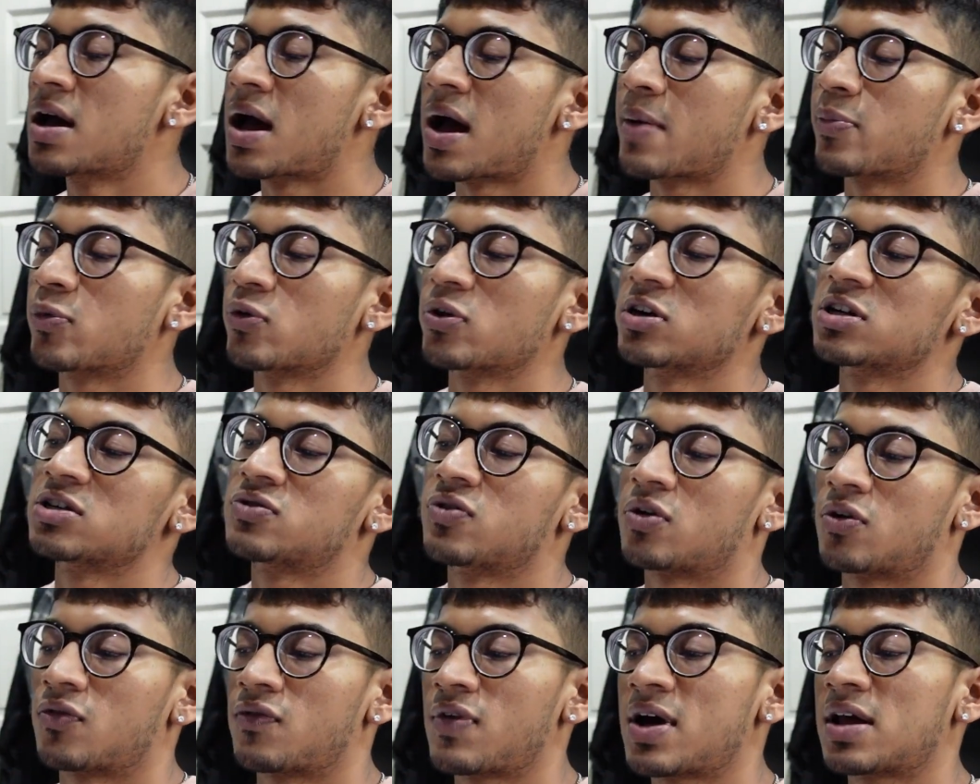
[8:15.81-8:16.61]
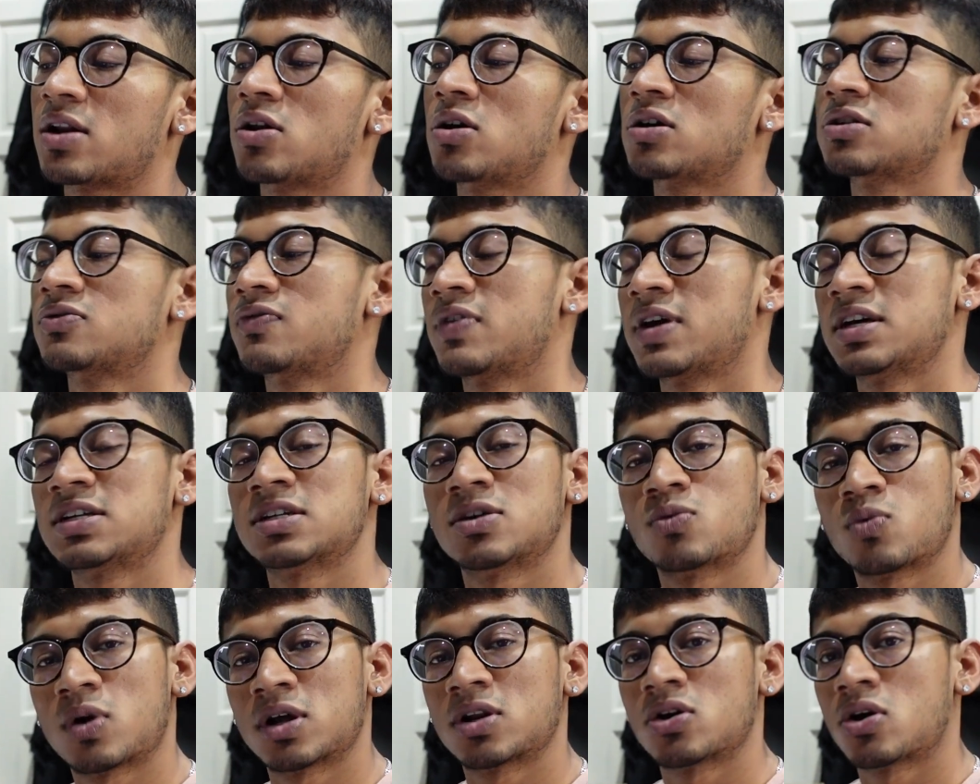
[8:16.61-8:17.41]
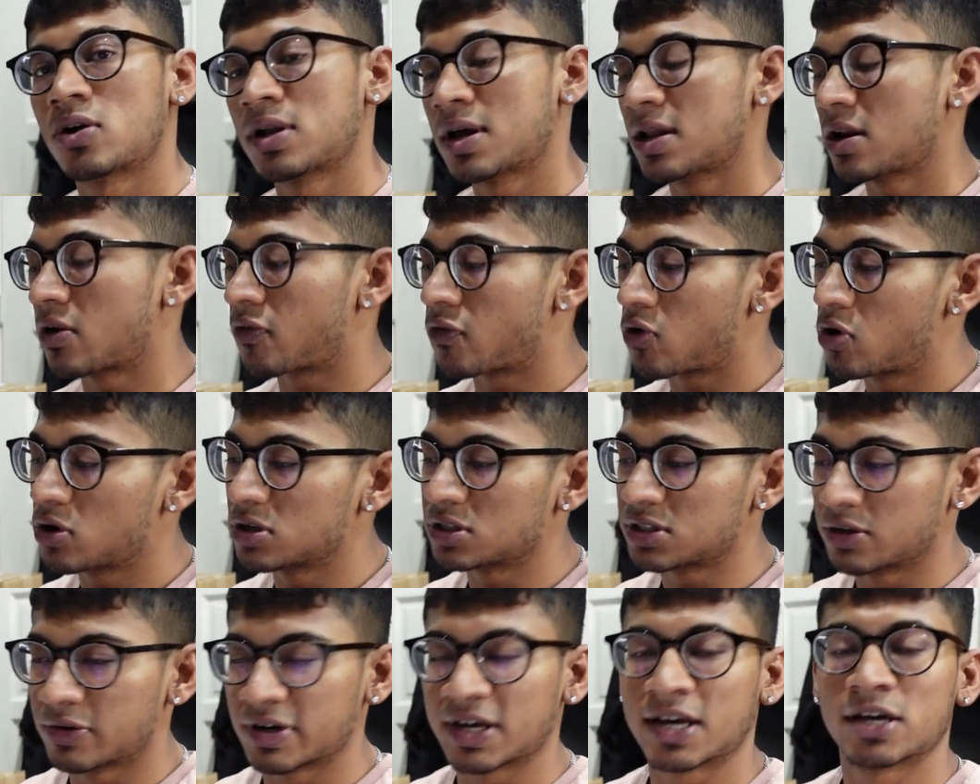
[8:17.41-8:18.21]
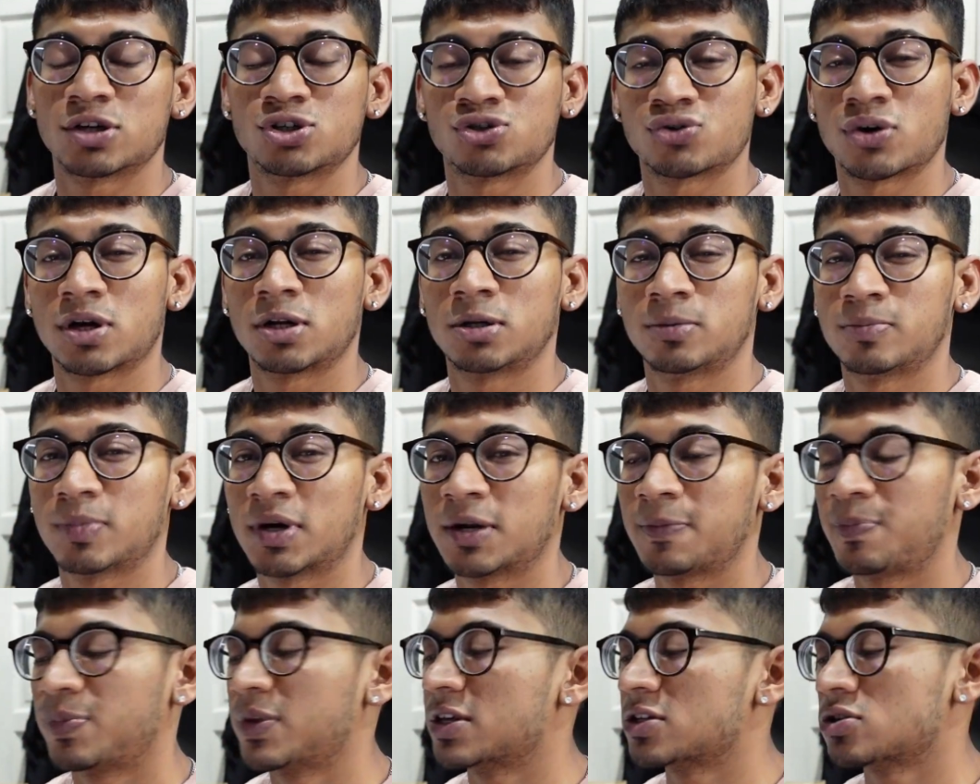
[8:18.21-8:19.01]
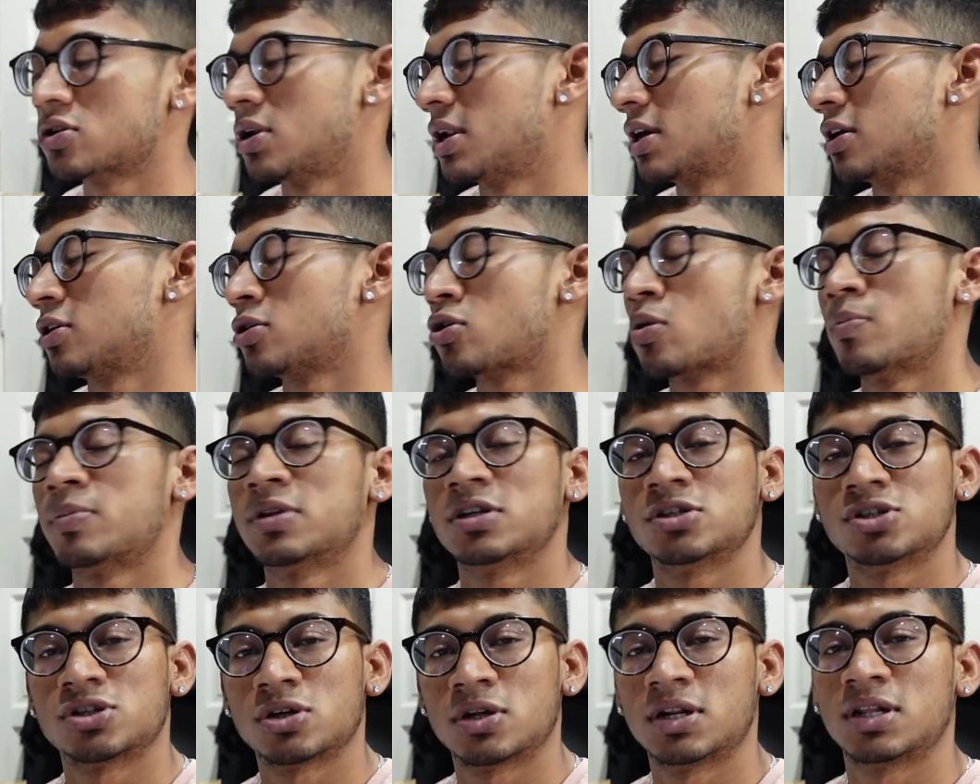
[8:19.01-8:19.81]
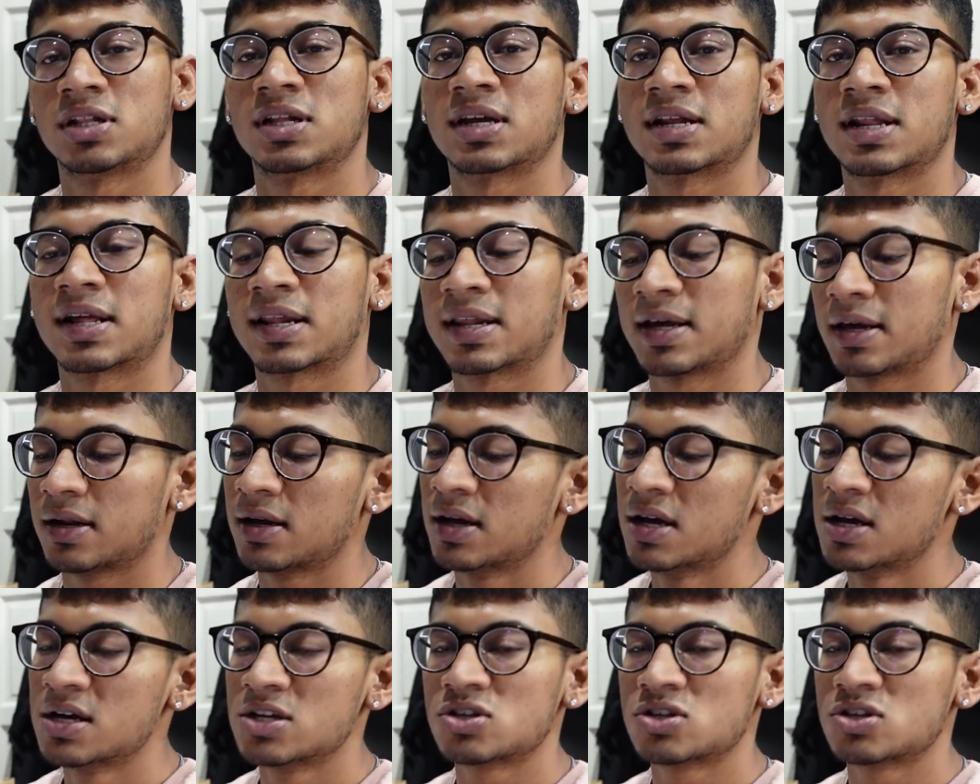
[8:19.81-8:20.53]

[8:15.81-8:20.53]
I'm doing this for a fat loss phase and whatnot, and of course I want to get shredded, but it's not like a competition or anything like that.